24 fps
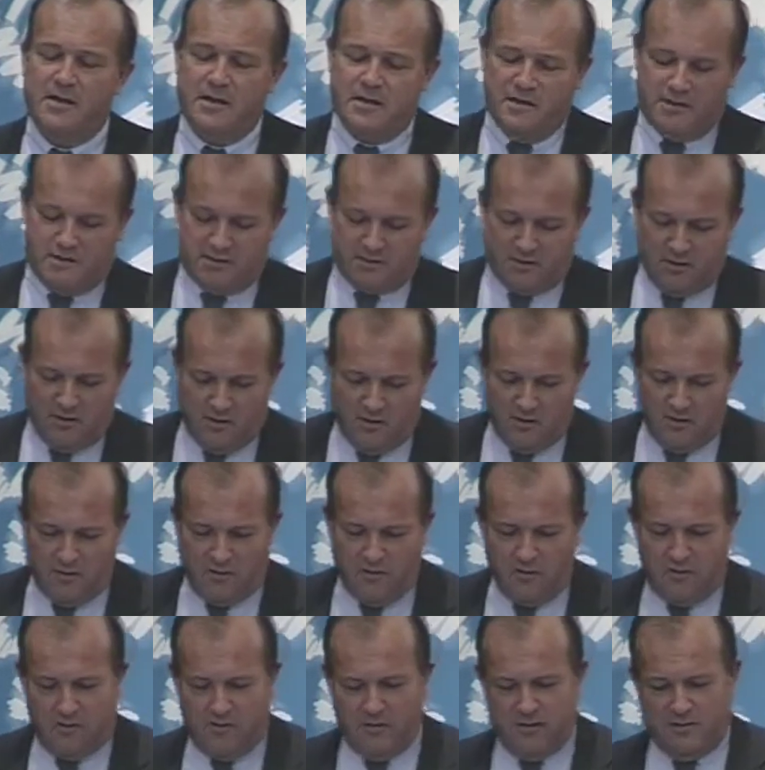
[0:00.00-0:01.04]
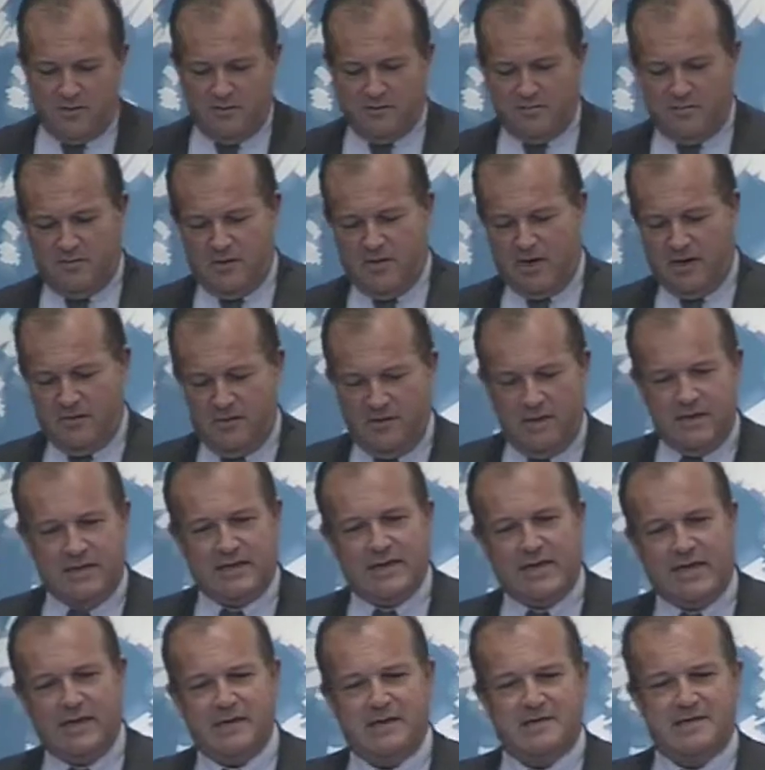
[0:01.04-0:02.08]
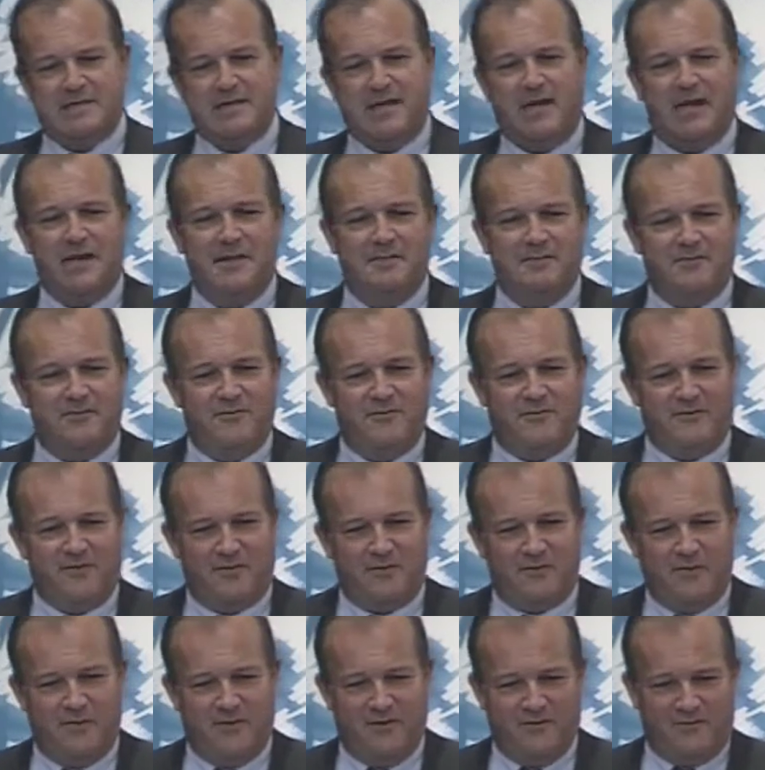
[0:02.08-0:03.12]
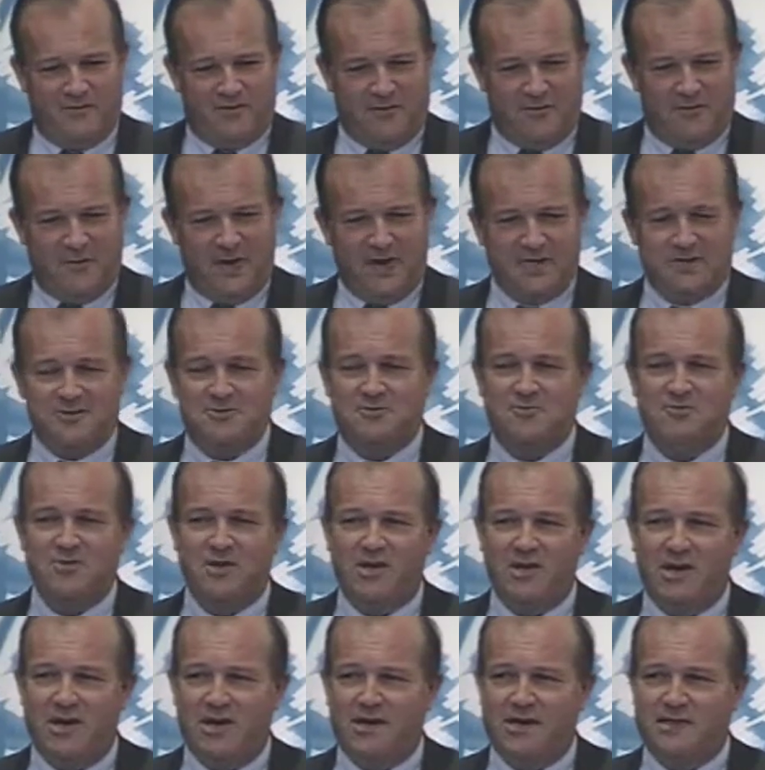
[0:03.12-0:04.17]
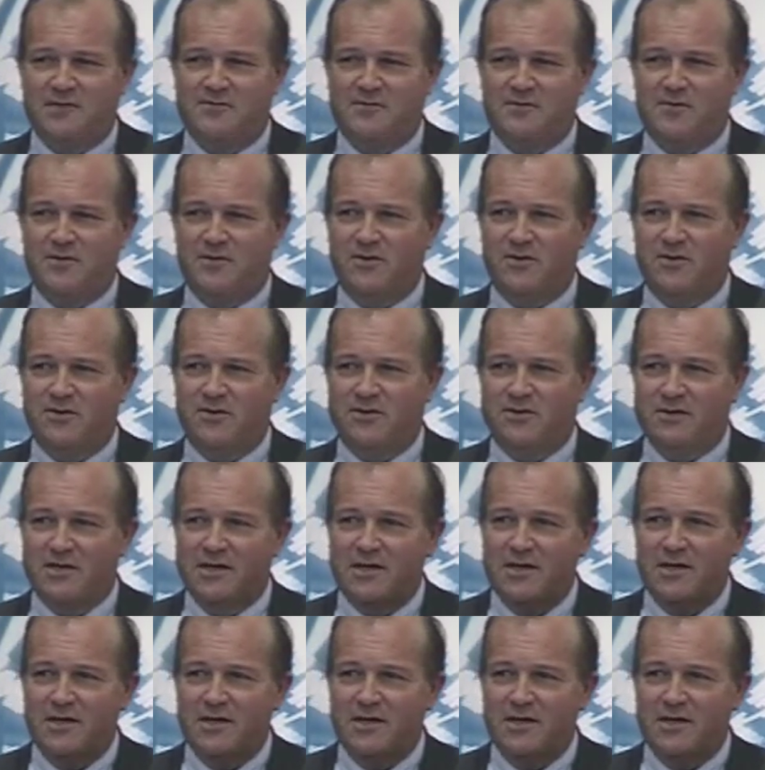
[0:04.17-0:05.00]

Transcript: So, and it takes time for banks to realize the importance